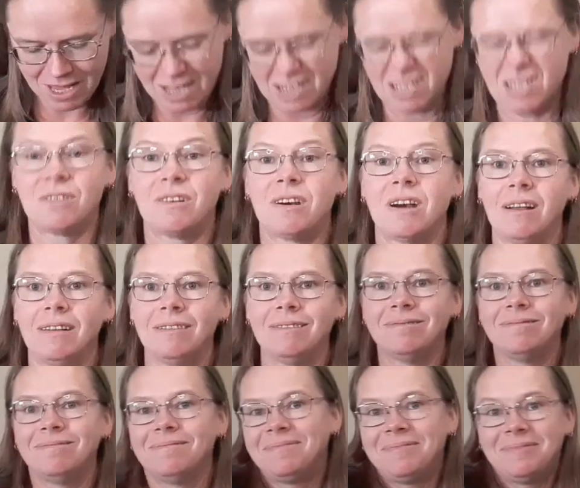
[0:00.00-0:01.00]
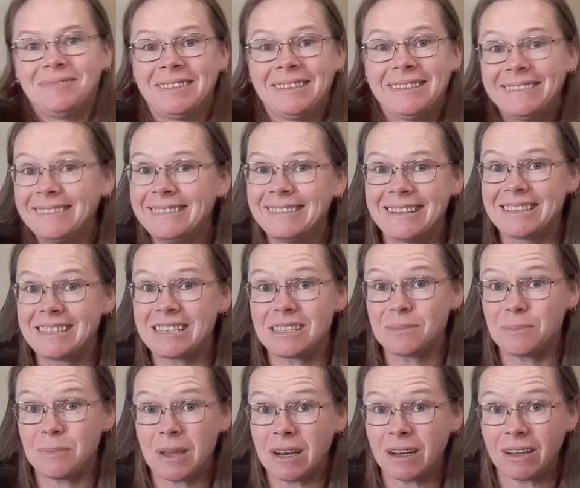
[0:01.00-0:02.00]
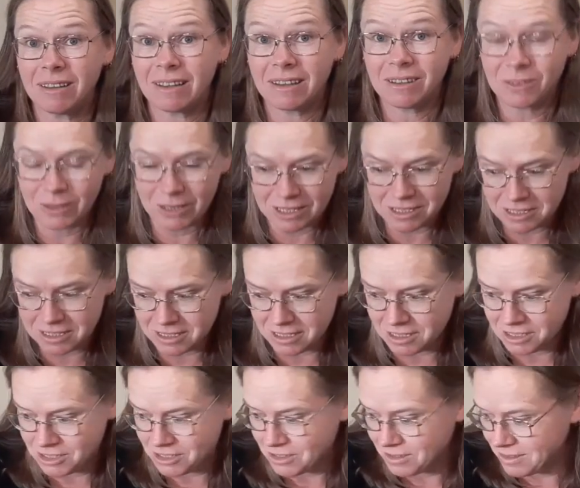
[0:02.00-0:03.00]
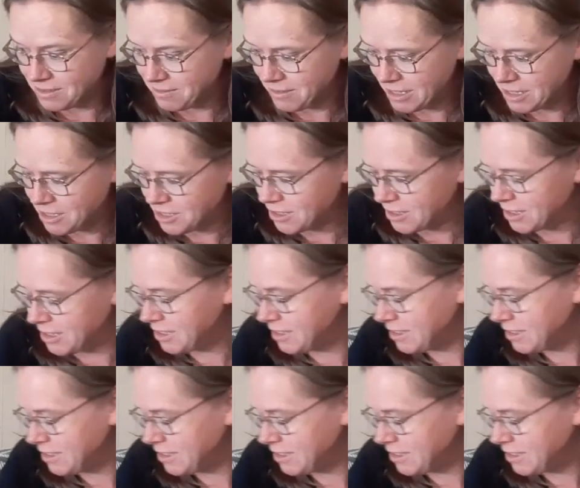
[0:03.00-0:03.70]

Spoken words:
It's alright. It doesn't matter, they all get stitched on eventually.